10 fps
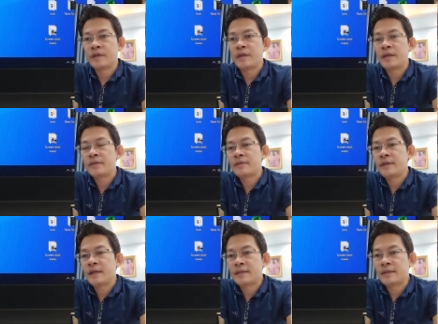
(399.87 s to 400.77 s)
okay so
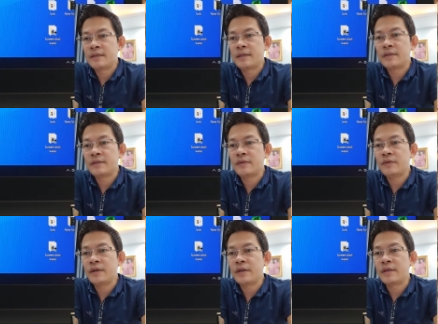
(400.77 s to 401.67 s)
that's it that's
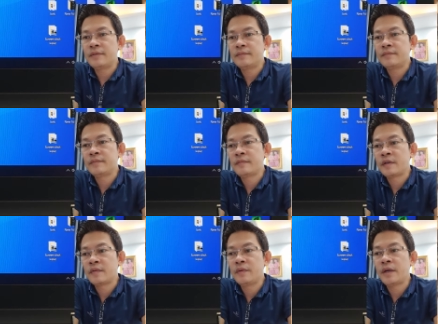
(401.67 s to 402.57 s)
okay
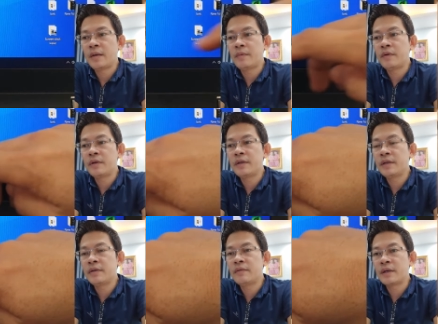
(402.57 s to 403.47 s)
we have already
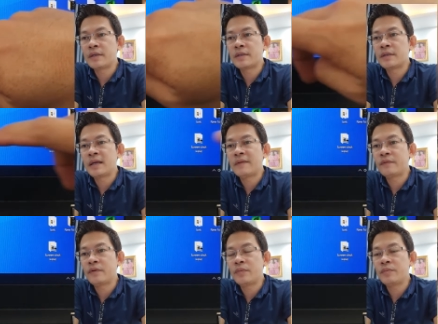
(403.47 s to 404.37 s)
erased the
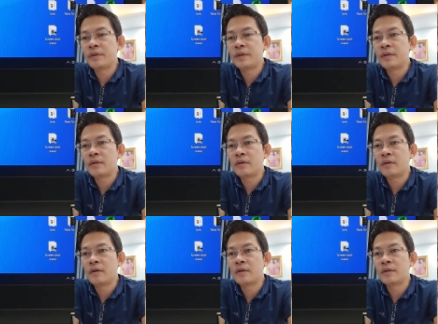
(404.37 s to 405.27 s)
FOP
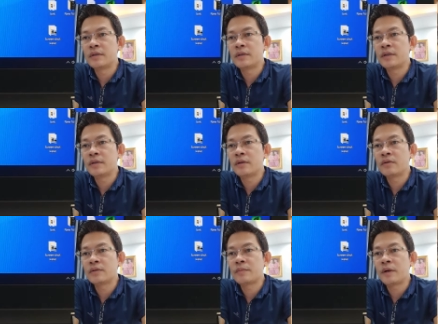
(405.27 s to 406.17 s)
on the
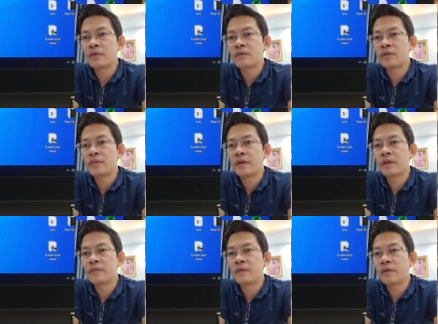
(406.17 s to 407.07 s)
Digno Sparkle
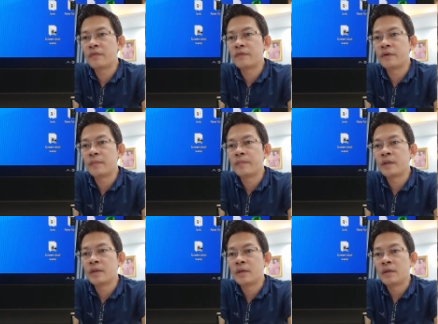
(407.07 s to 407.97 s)
2024
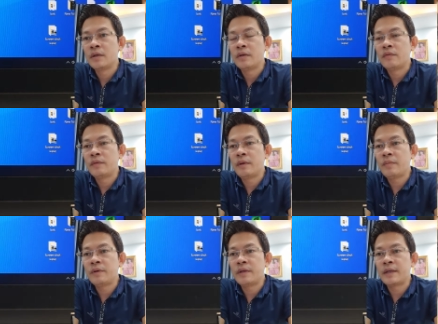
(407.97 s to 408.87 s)

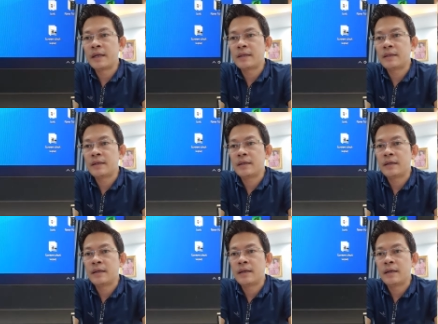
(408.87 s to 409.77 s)
remember that
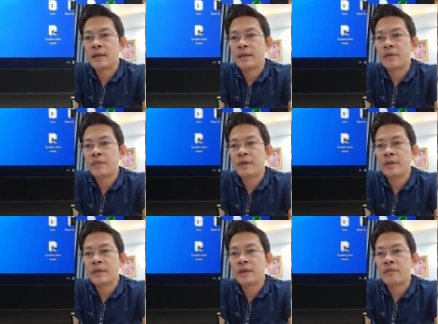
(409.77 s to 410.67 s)
I never
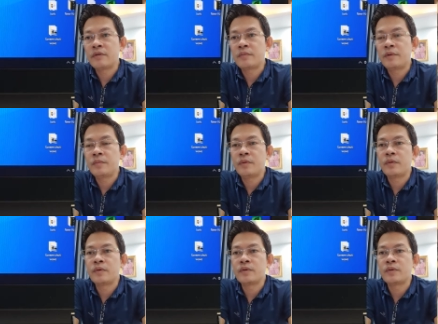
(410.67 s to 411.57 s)
encourage
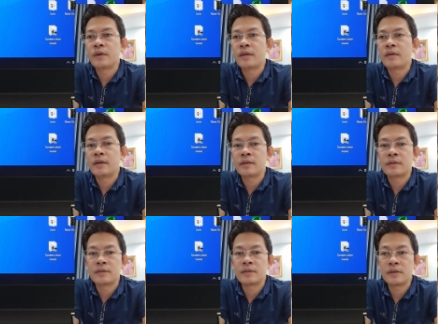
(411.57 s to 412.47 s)
people to unlock
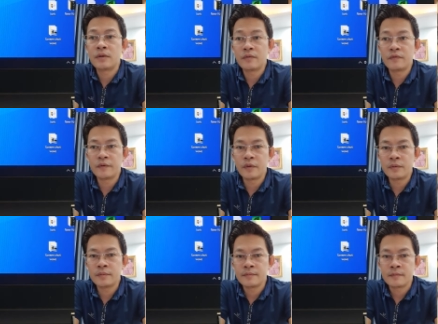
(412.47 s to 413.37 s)
the stolen
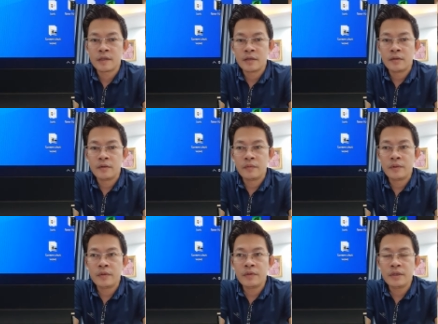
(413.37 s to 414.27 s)
phone we
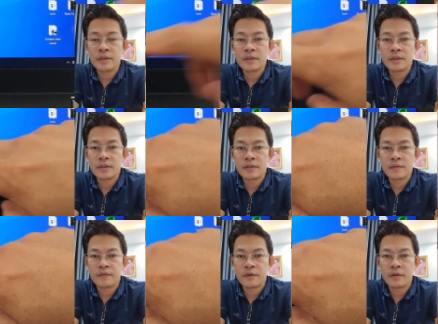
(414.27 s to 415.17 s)
do this just
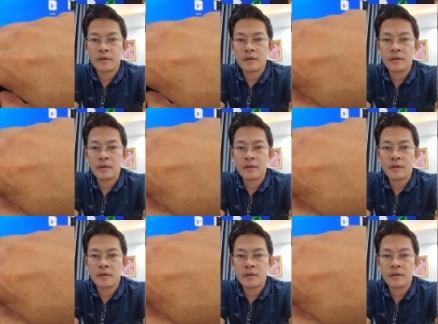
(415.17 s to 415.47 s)
for